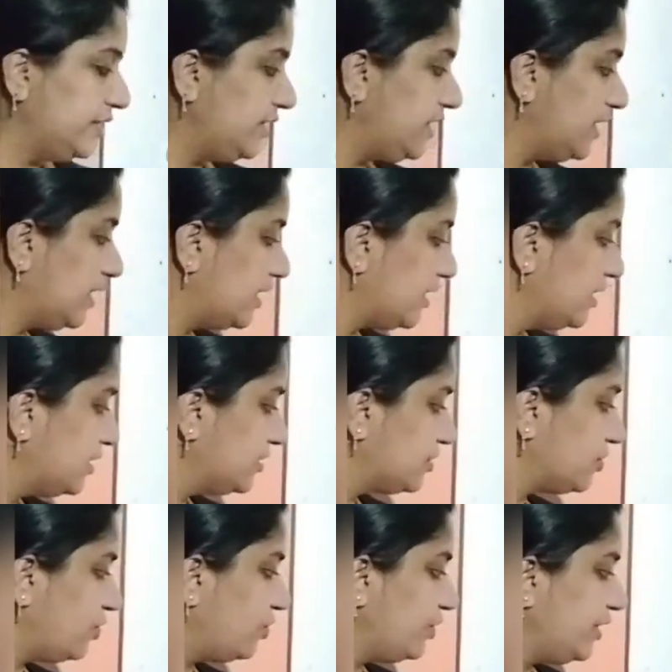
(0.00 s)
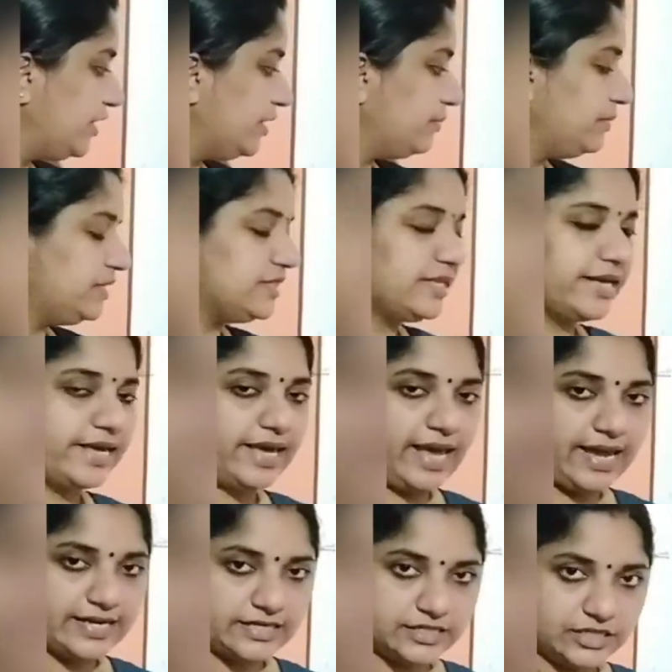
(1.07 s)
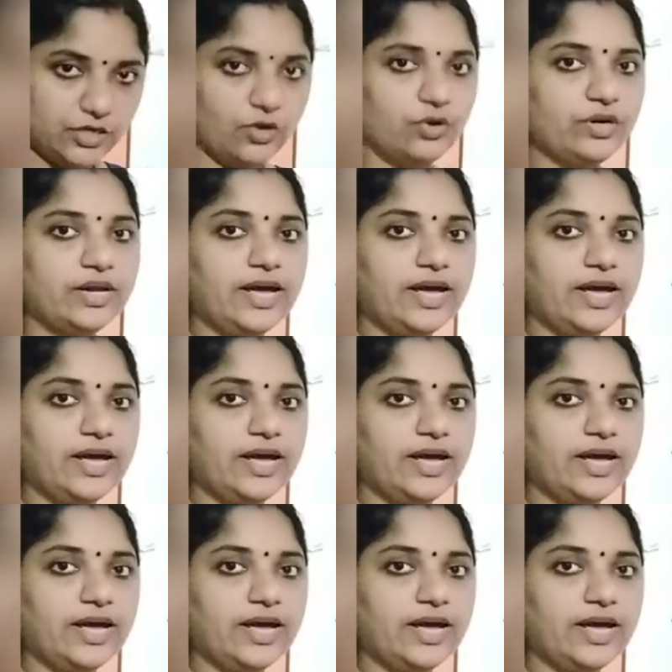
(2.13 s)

Here, sodium is a cation